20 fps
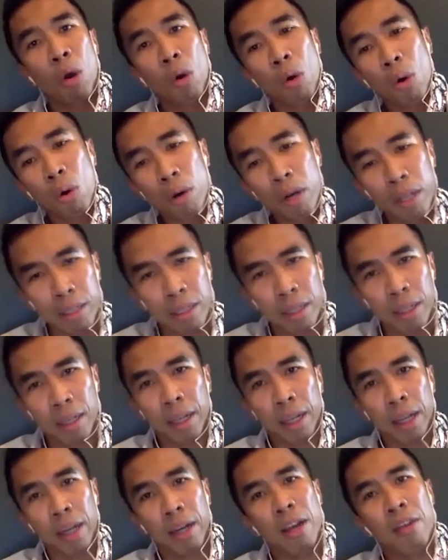or is it
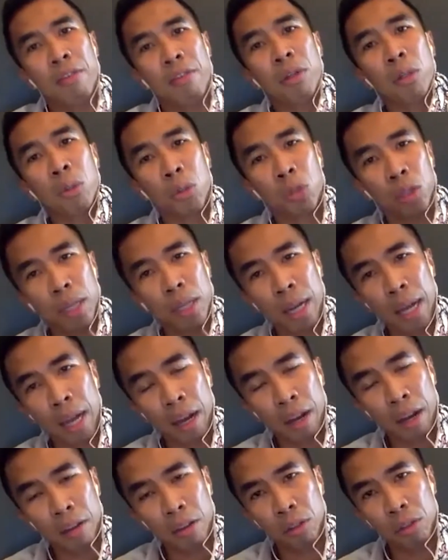like an evolution
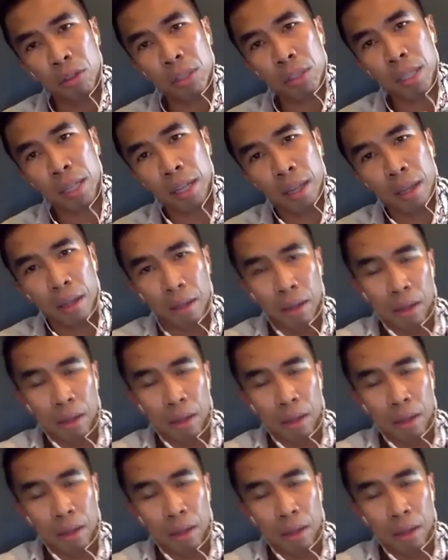now? Do you see